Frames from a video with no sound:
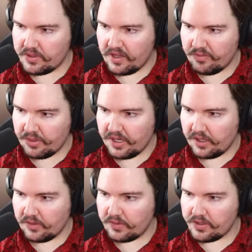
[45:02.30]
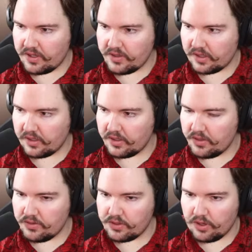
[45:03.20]
they have breeding, which sounds like a
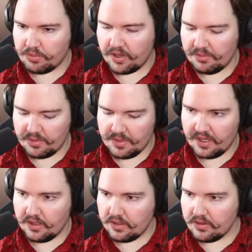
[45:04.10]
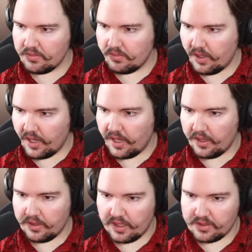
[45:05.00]
huge scope problem to me. Yeah,
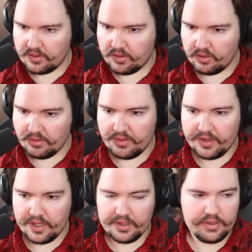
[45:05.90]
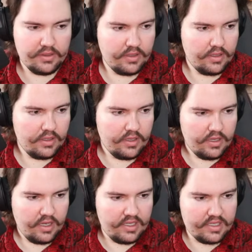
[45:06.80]
that's a whole thing.
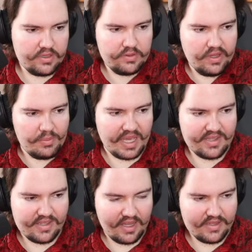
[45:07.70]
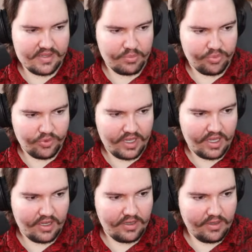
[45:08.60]
It doesn't really make sense to
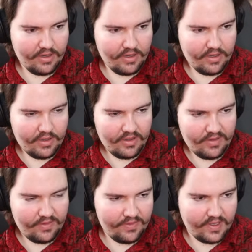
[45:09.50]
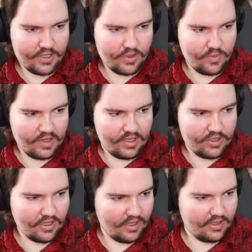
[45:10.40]
breed fish with
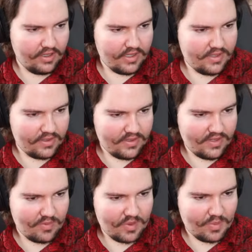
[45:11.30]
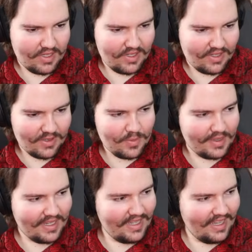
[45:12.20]
each other unless they're the same species, but